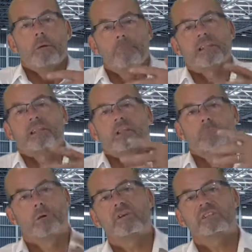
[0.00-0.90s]
But the
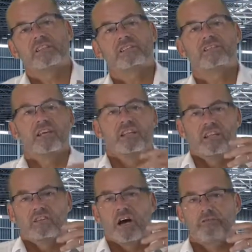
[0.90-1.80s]
point is,
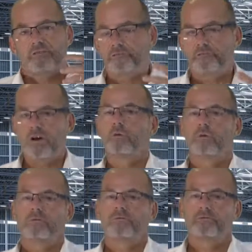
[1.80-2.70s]
there are
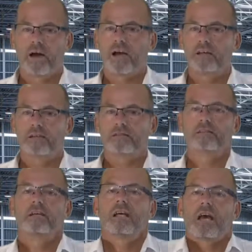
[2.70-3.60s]
frequent failures.